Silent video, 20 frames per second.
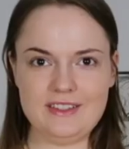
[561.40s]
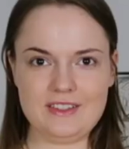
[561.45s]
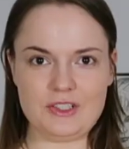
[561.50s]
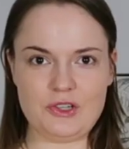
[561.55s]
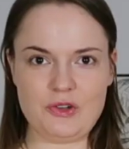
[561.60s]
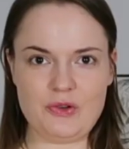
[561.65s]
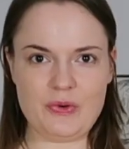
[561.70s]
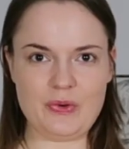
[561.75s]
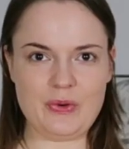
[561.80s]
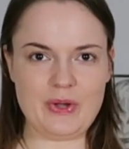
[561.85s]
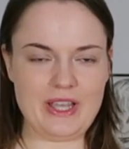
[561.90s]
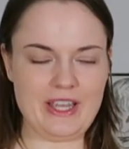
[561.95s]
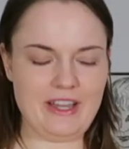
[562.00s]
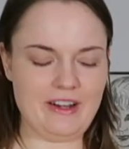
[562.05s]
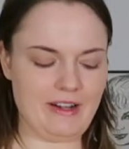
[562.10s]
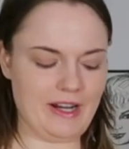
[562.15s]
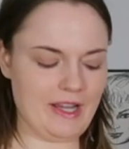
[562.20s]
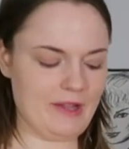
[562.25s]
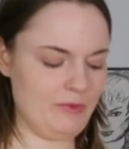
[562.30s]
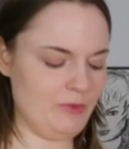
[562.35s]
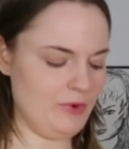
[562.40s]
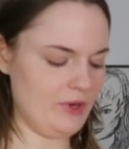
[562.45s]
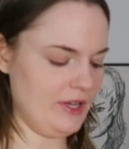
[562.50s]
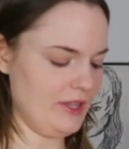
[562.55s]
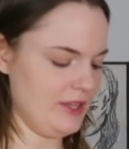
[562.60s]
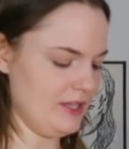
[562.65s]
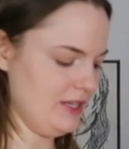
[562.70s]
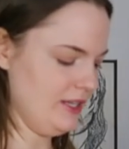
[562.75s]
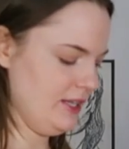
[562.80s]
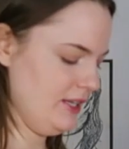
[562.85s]
So here I am
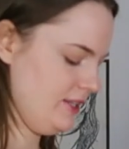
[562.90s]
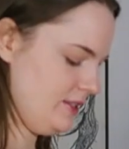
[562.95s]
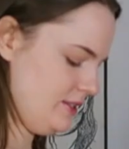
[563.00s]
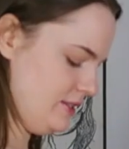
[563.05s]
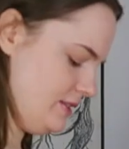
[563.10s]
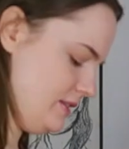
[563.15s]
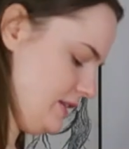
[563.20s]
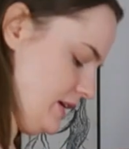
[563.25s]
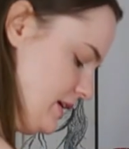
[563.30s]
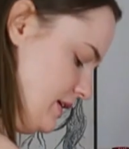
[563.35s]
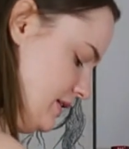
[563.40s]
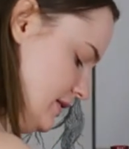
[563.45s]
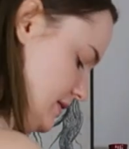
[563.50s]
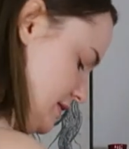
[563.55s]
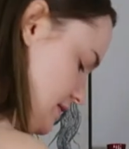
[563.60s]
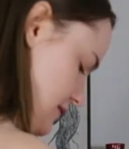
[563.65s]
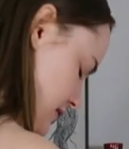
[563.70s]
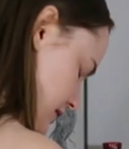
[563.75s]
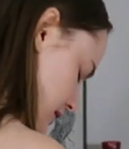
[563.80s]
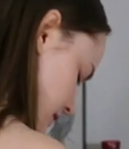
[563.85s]
wearing the next set